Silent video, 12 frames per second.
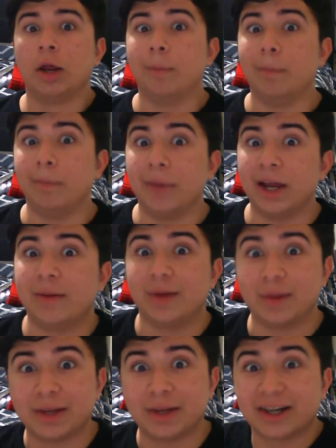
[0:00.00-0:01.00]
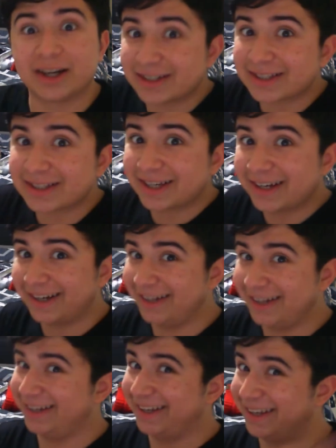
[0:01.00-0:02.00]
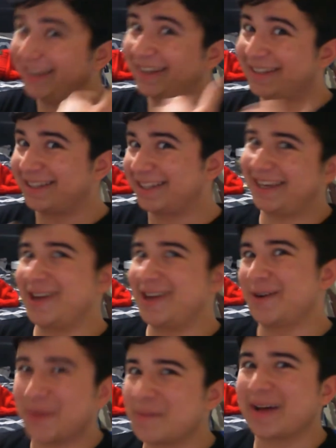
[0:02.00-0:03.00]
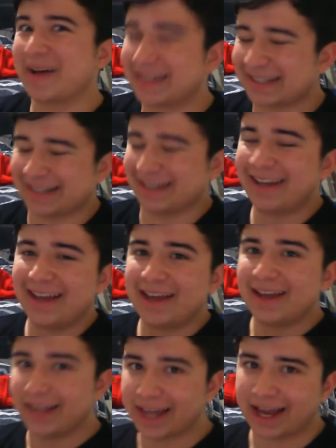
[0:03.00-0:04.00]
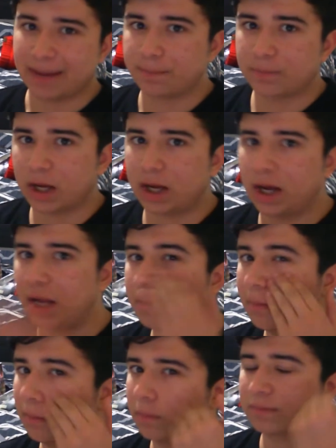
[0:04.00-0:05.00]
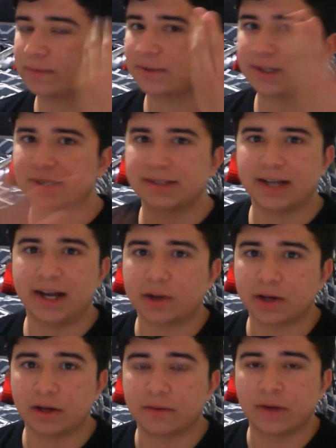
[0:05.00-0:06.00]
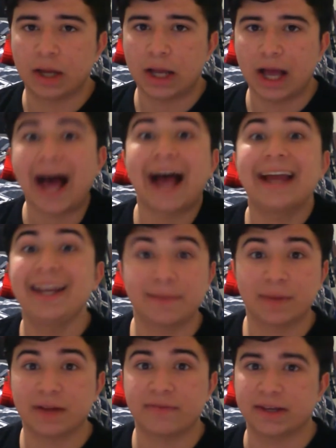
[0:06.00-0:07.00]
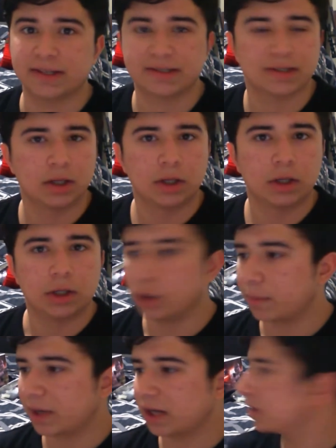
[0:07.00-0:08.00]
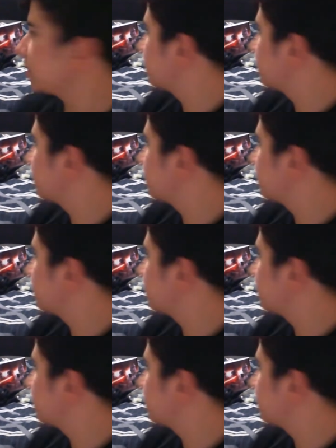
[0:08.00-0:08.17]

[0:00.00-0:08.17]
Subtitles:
Maybe because it is Kyo Mombasa. Yeah, I'm sick and tired of hiding my face. You know, behind that